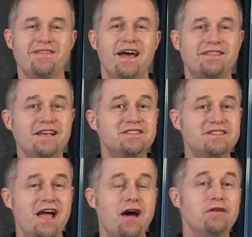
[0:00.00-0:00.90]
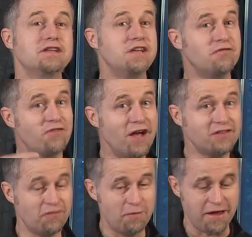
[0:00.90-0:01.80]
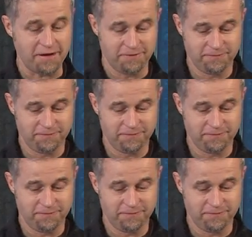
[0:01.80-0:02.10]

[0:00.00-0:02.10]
that this sound is in front of me.